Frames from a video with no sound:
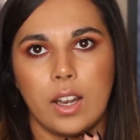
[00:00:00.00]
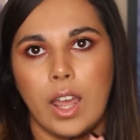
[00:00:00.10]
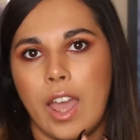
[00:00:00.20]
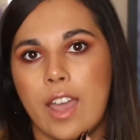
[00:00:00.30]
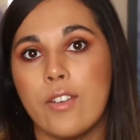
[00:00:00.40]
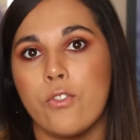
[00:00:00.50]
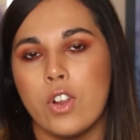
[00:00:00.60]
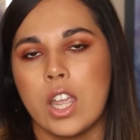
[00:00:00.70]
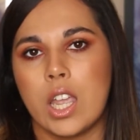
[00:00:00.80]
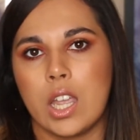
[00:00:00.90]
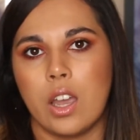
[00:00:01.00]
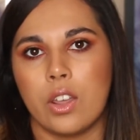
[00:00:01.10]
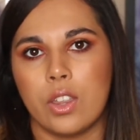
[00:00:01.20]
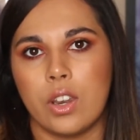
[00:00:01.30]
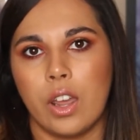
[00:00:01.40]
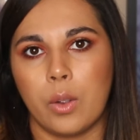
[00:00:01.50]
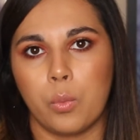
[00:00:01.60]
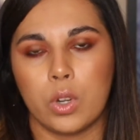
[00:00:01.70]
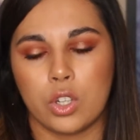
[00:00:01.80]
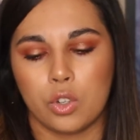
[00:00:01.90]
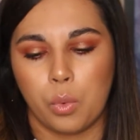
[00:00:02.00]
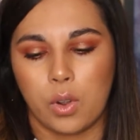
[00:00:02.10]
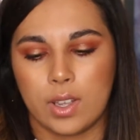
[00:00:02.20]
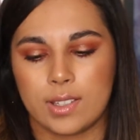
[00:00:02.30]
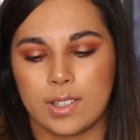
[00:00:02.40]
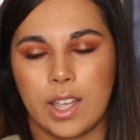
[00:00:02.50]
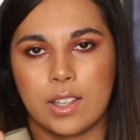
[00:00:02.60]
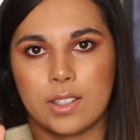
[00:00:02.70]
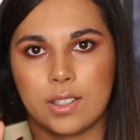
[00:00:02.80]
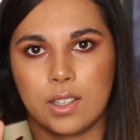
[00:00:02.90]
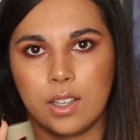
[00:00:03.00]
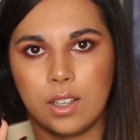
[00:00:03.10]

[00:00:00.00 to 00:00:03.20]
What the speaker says: like every other night, which is what it says